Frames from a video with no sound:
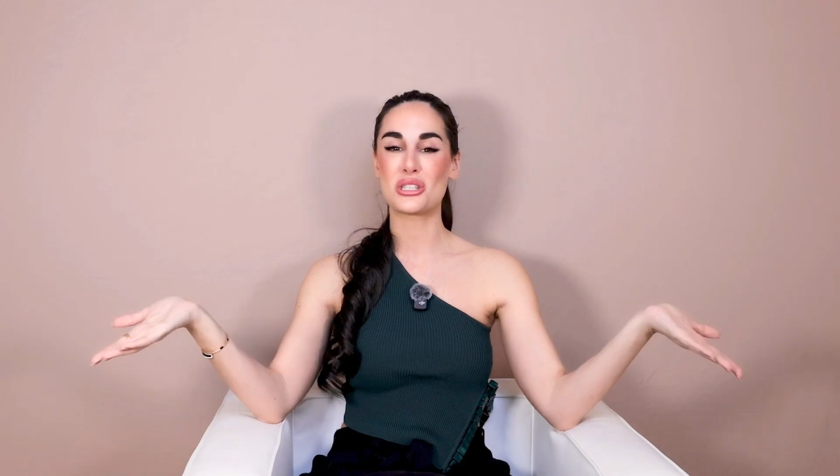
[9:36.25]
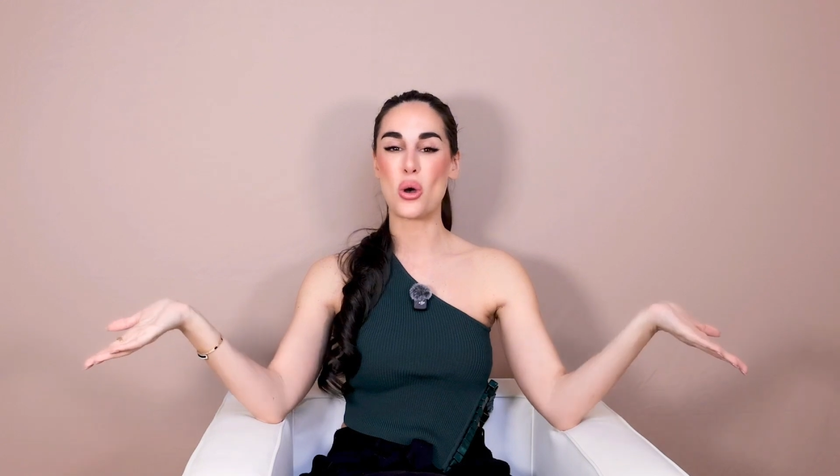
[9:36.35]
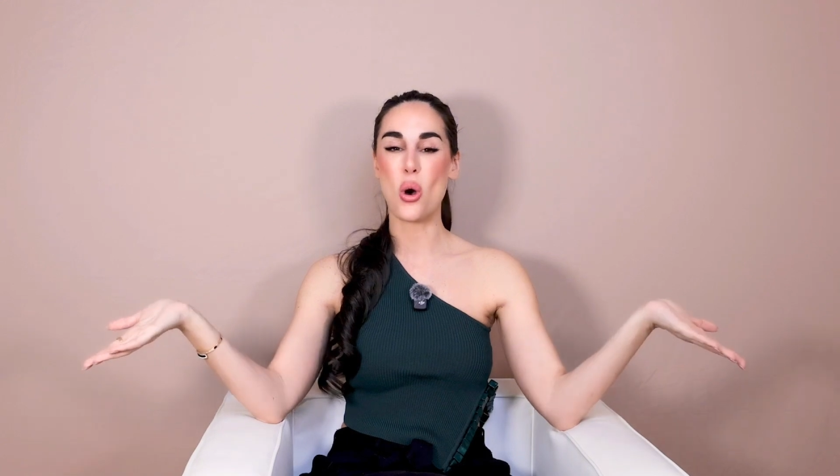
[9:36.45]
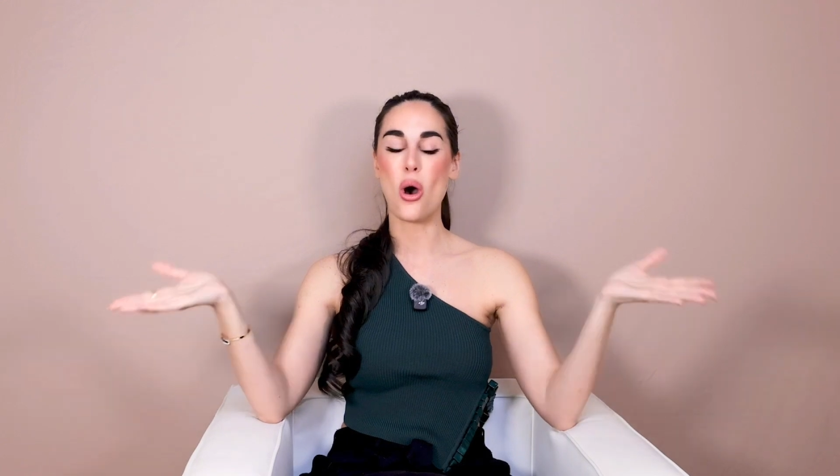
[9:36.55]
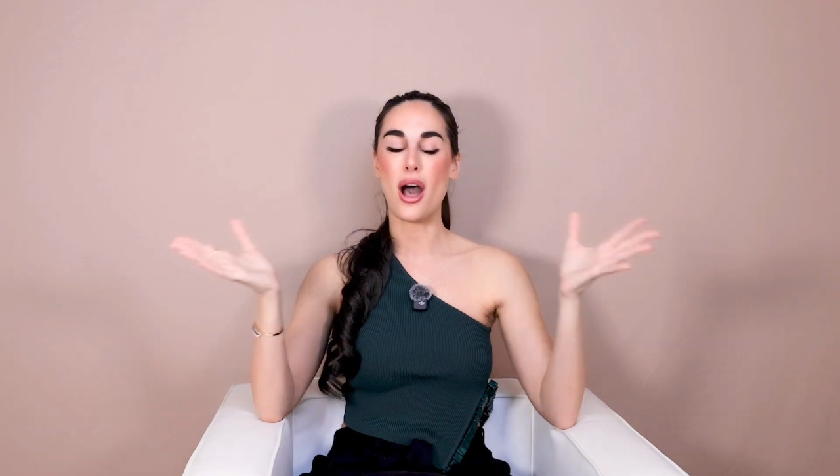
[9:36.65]

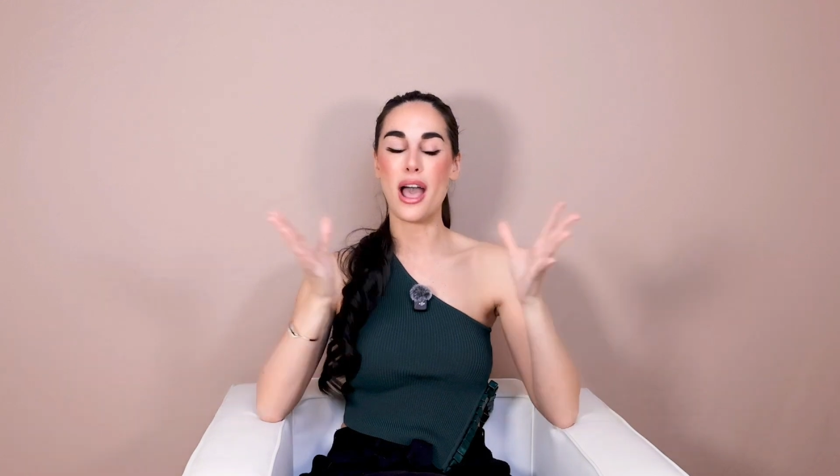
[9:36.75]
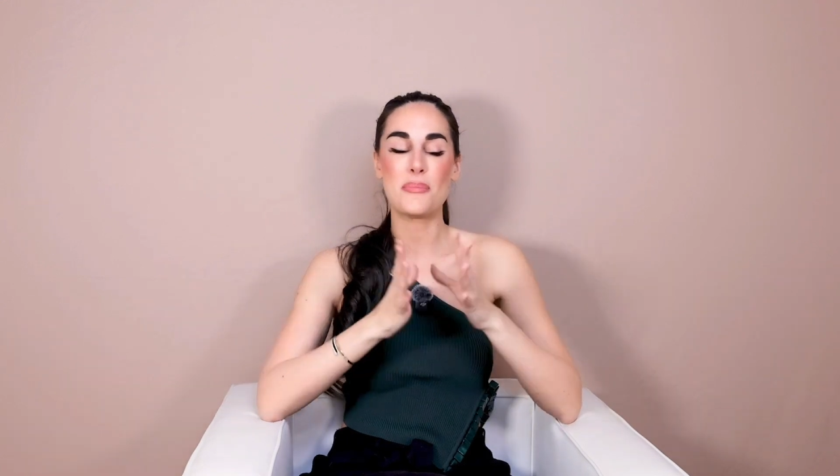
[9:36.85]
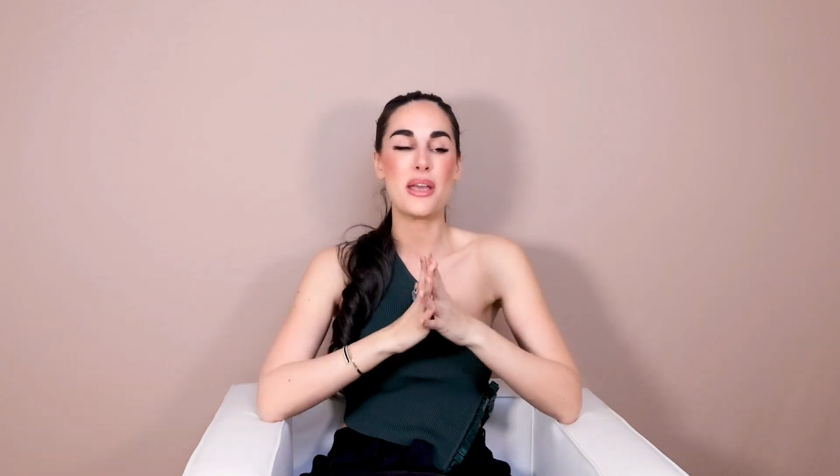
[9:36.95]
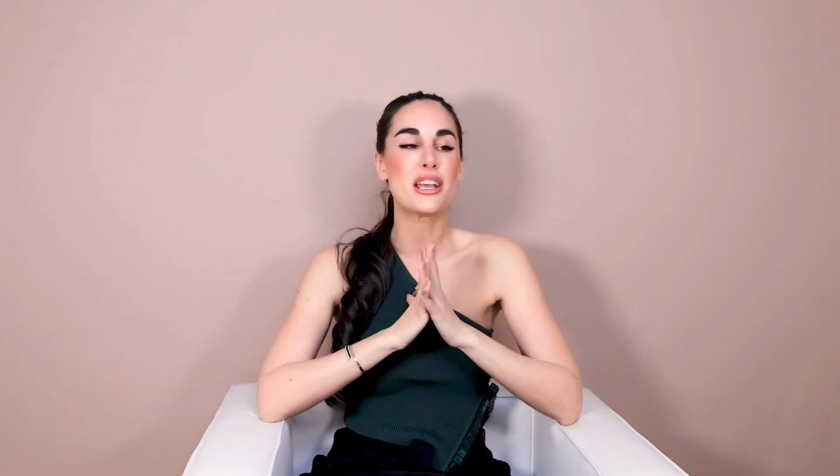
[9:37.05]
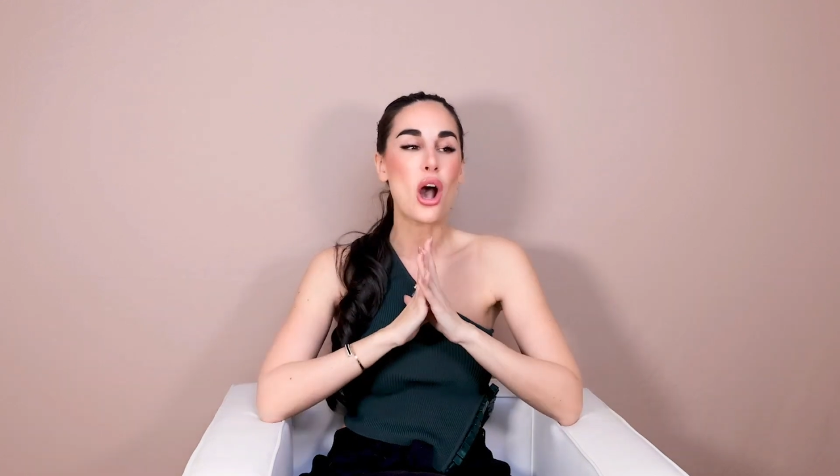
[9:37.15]
so
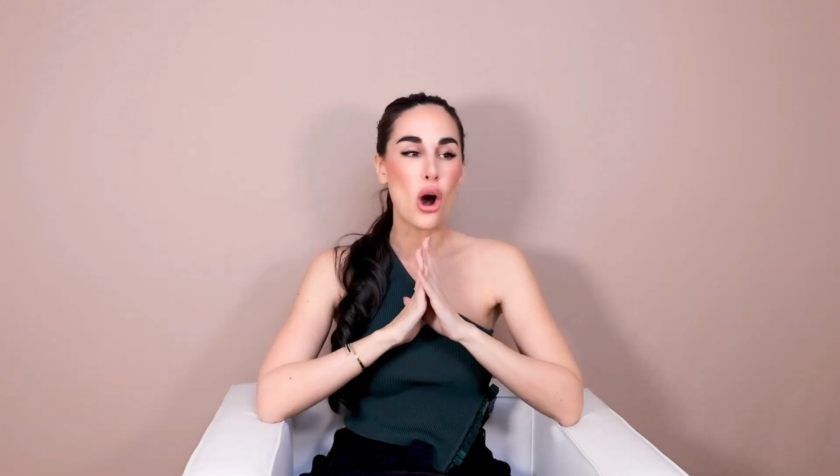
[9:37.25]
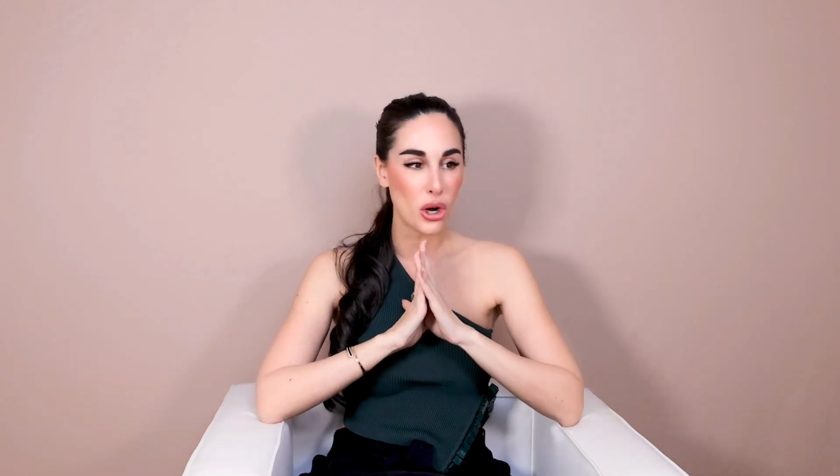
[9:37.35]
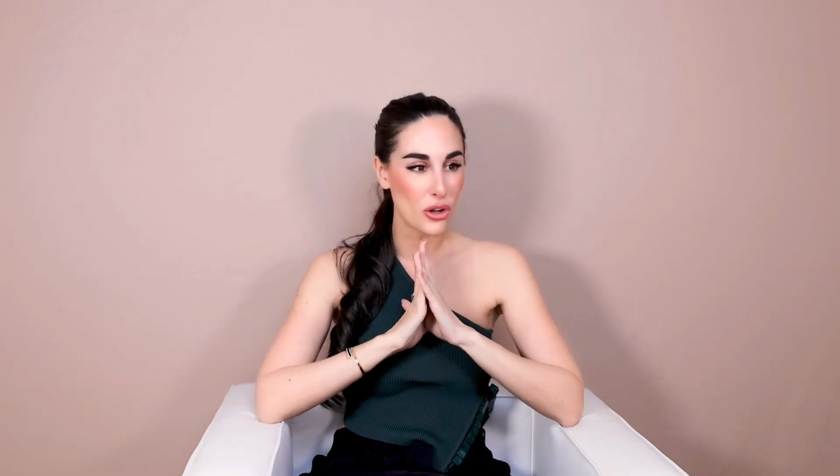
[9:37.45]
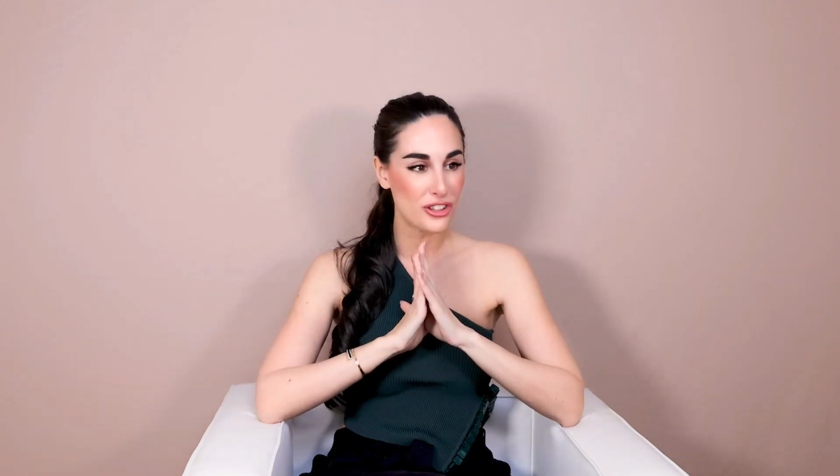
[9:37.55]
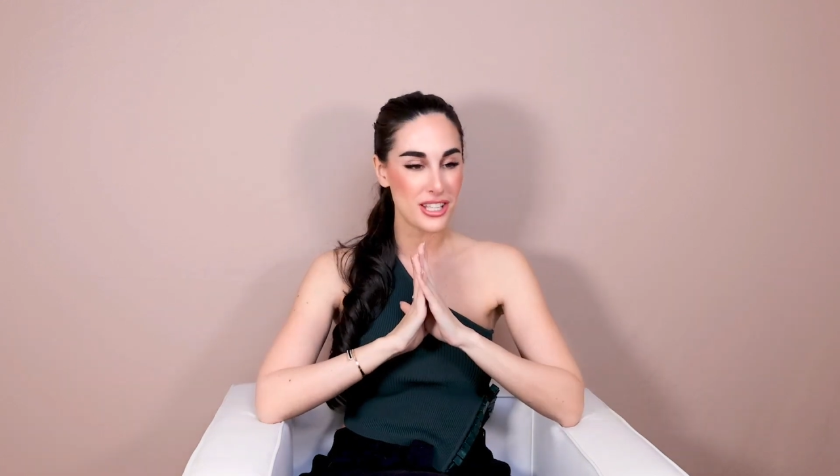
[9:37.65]
I make
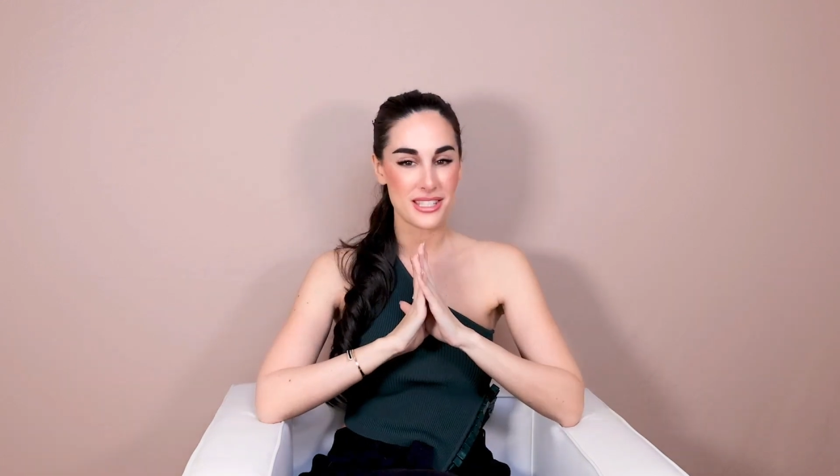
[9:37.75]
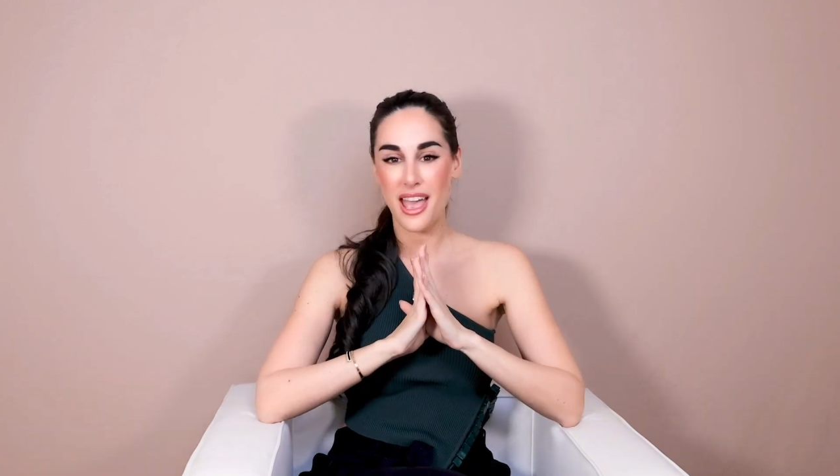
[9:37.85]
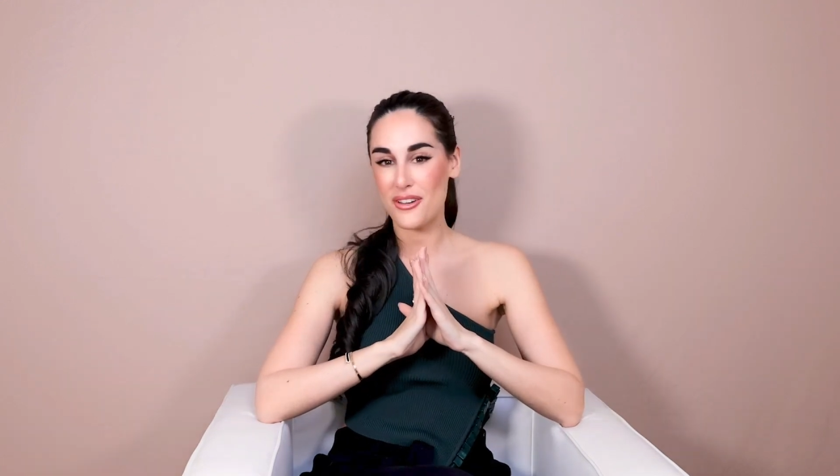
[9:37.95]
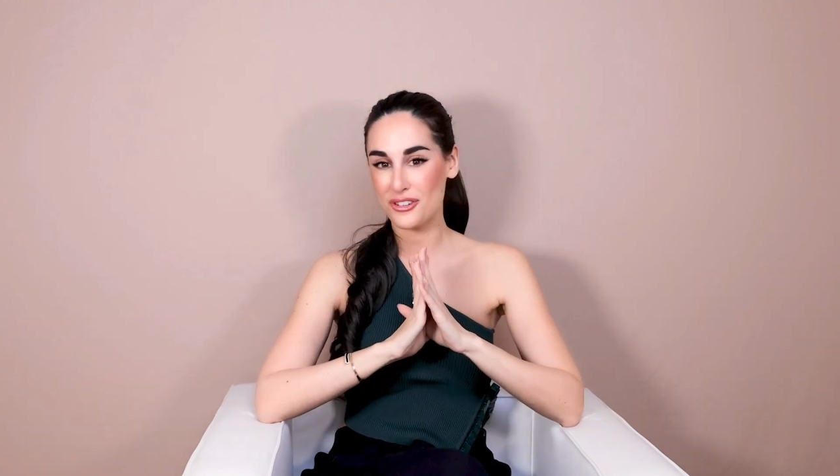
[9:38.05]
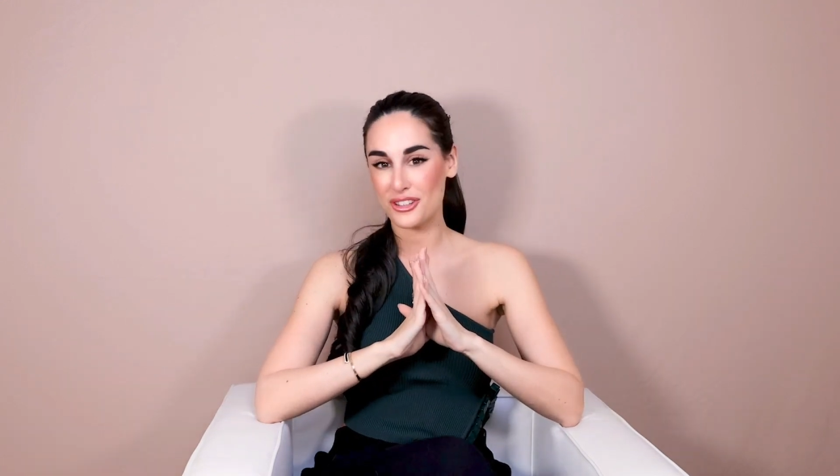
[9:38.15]
all of this
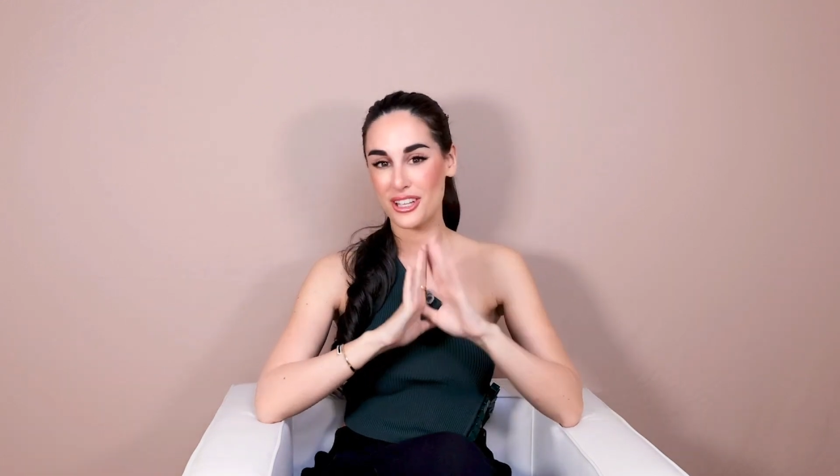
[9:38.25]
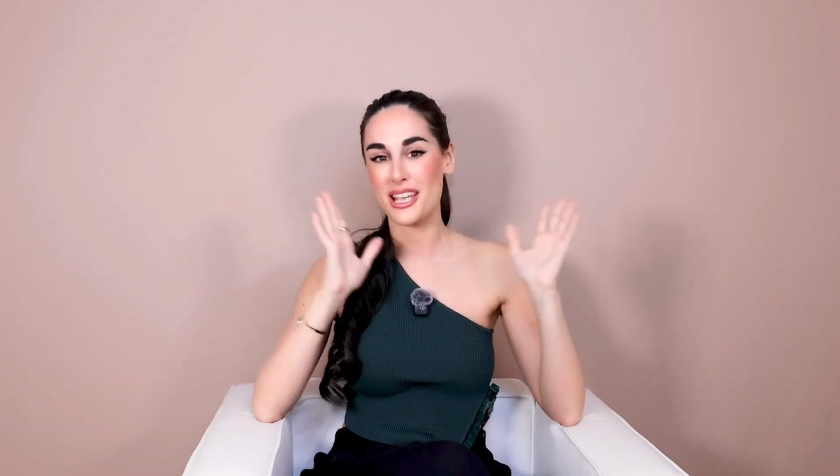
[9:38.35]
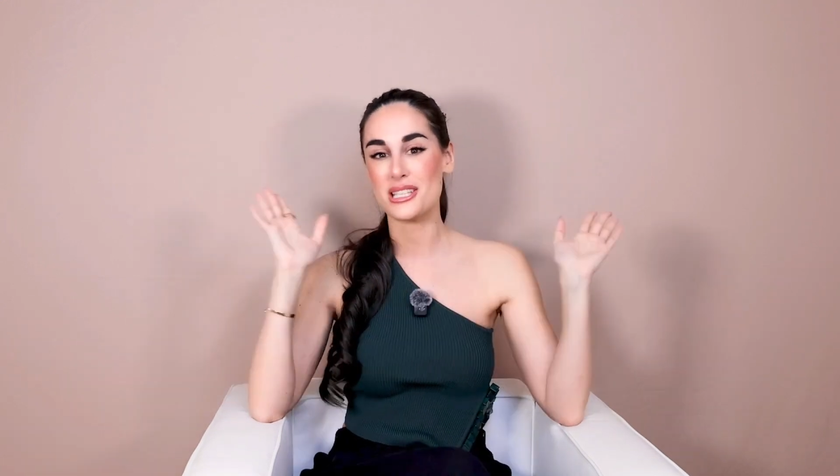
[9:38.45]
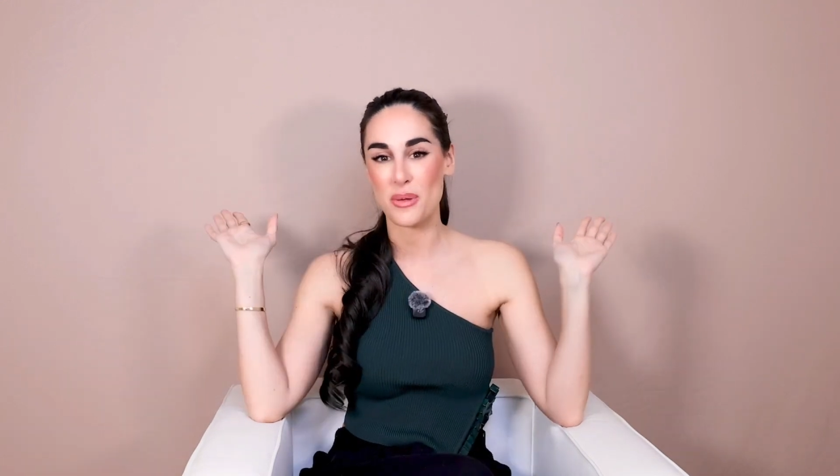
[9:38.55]
every day,